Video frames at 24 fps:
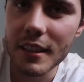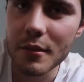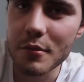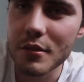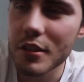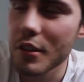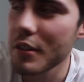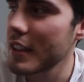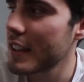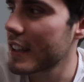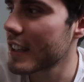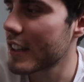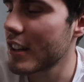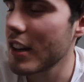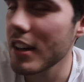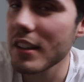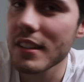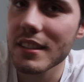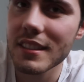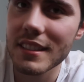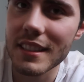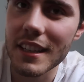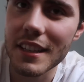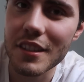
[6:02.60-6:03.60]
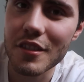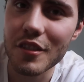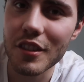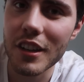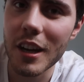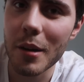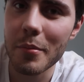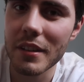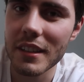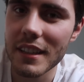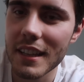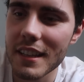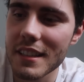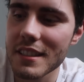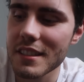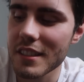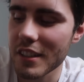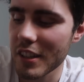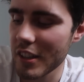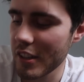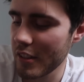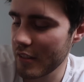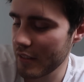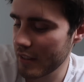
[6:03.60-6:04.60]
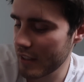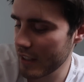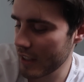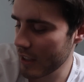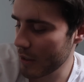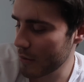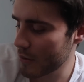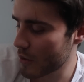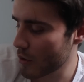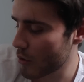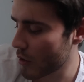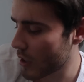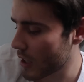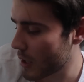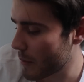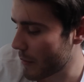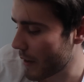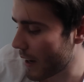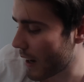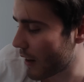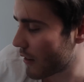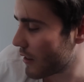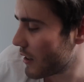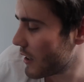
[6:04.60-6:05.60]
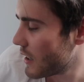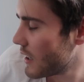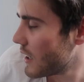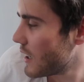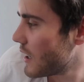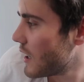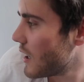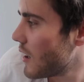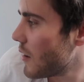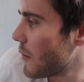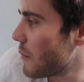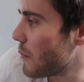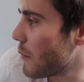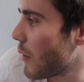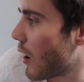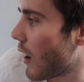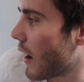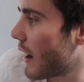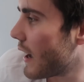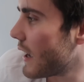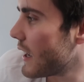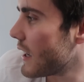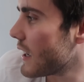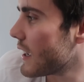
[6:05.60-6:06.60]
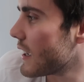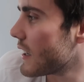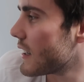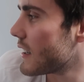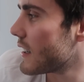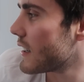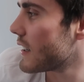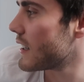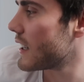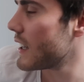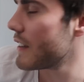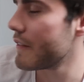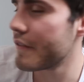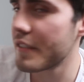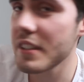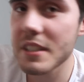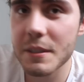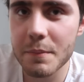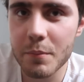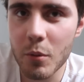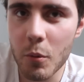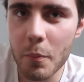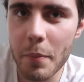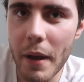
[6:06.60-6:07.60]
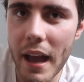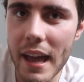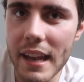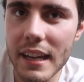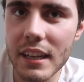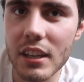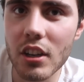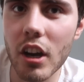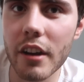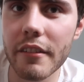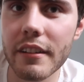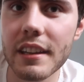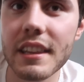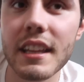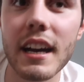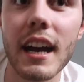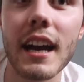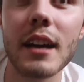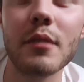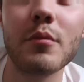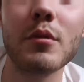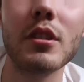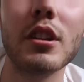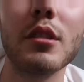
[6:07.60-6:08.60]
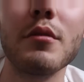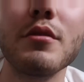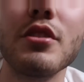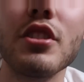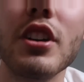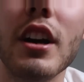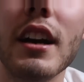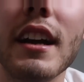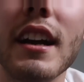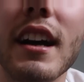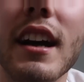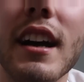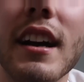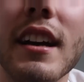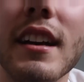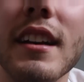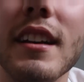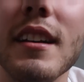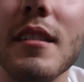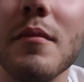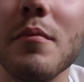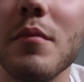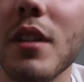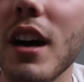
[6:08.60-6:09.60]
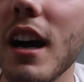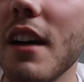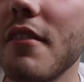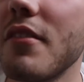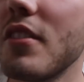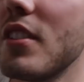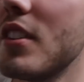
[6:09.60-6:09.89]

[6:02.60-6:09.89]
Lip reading: was only at the garden centre a couple of days ago that I was talking about my invisible pen diary that I had when I was younger. But I have